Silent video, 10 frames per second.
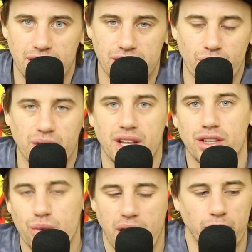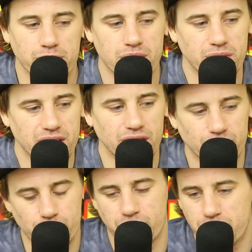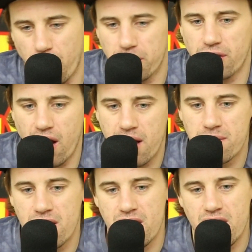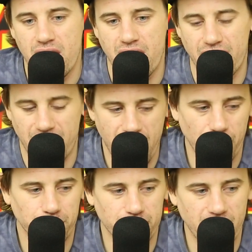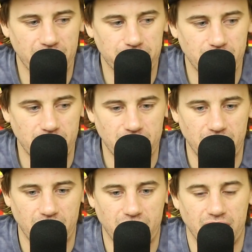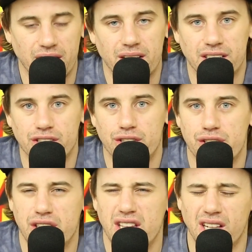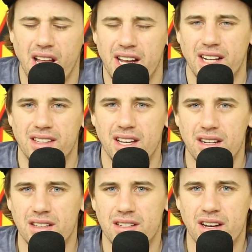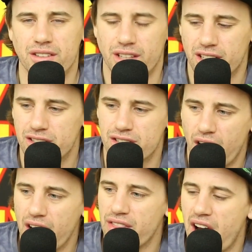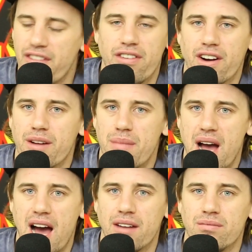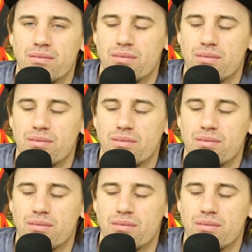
Is knowing that you help somebody get through a dark time, and help them just see the light at the end of the tunnel. That it's not that fucking bad.